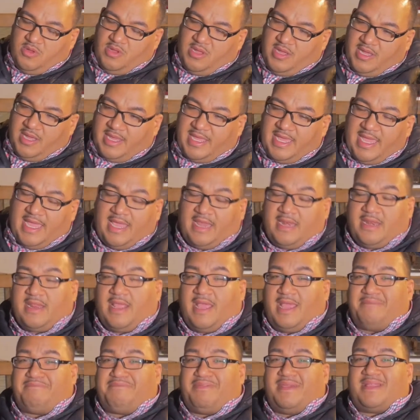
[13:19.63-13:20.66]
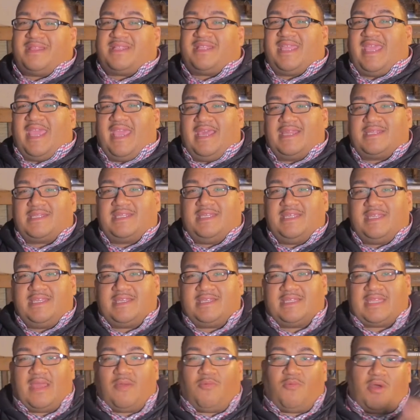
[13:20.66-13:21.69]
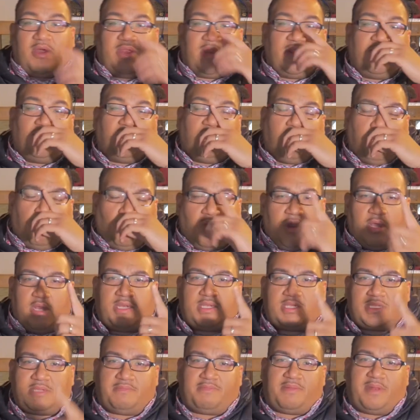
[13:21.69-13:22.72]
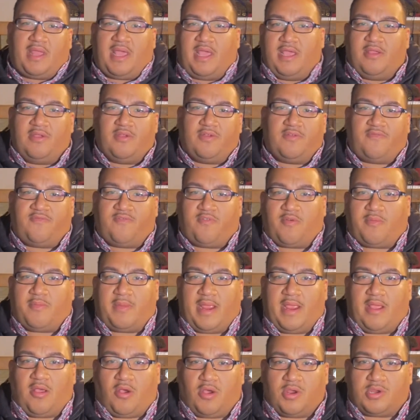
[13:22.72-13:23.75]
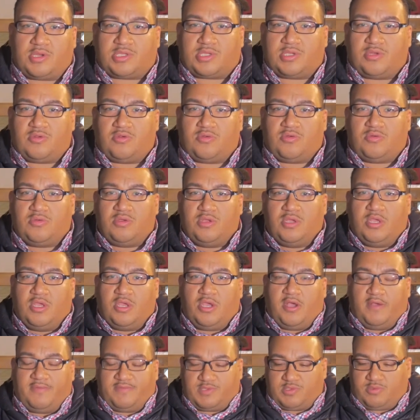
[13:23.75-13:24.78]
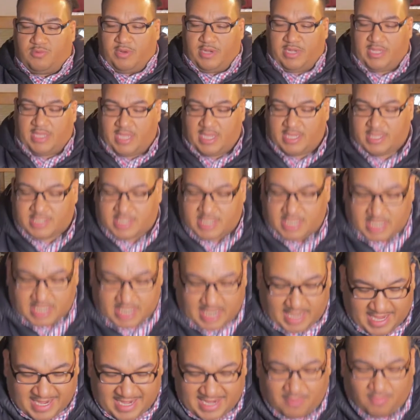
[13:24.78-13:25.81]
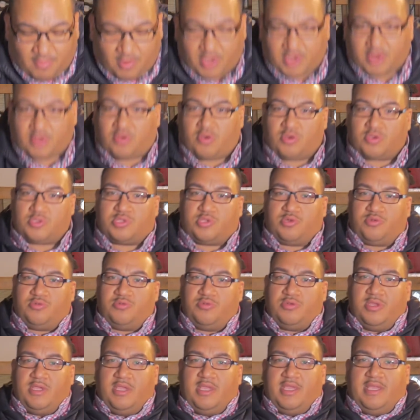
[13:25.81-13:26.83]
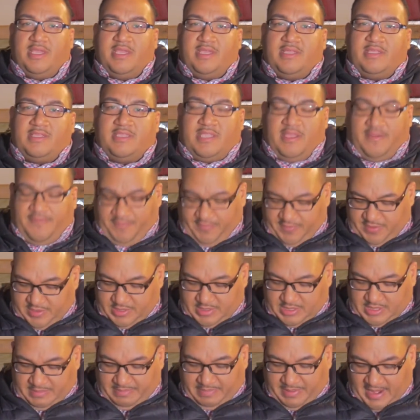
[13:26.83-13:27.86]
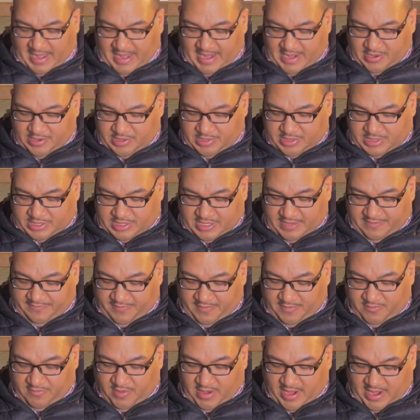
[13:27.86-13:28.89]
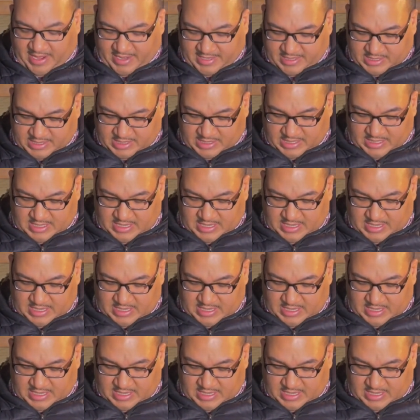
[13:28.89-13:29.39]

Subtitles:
again, I picked KastKing because I wanted one supplier for my arsenal of 2018. I didn't want to go through different suppliers, different rods.